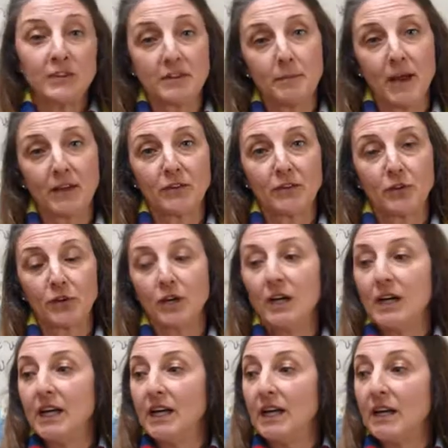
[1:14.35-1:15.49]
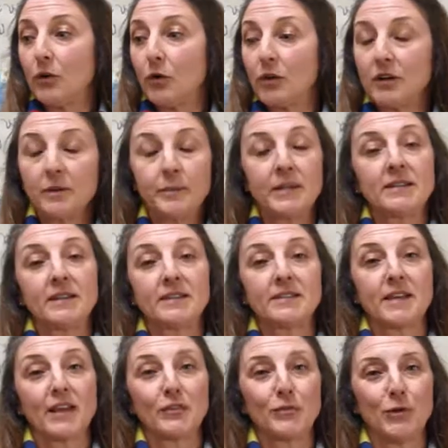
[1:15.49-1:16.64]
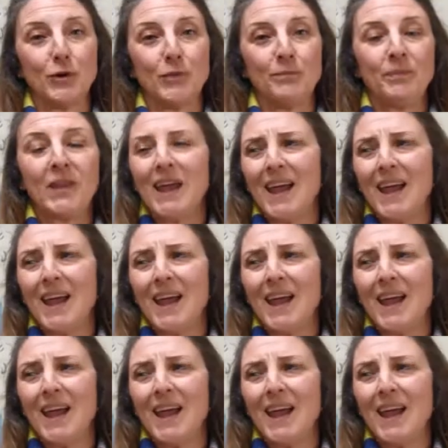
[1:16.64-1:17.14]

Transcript: semester in order to be successful.